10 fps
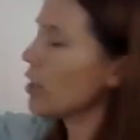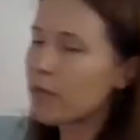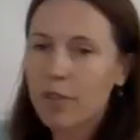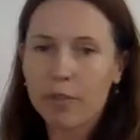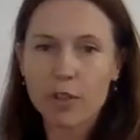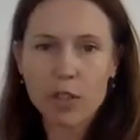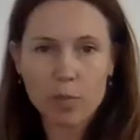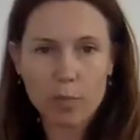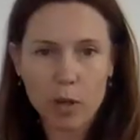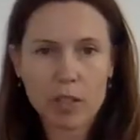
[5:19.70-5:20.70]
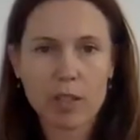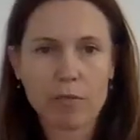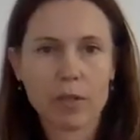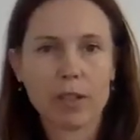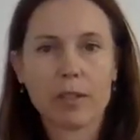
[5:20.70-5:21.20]
for the first positive
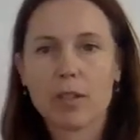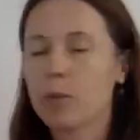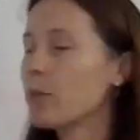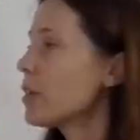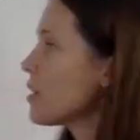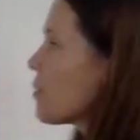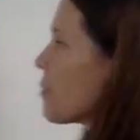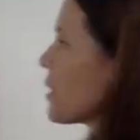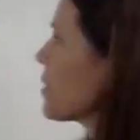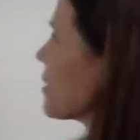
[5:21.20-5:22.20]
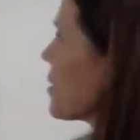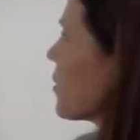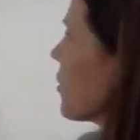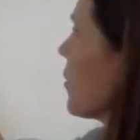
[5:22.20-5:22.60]
one. So we want it to be bigger than 0.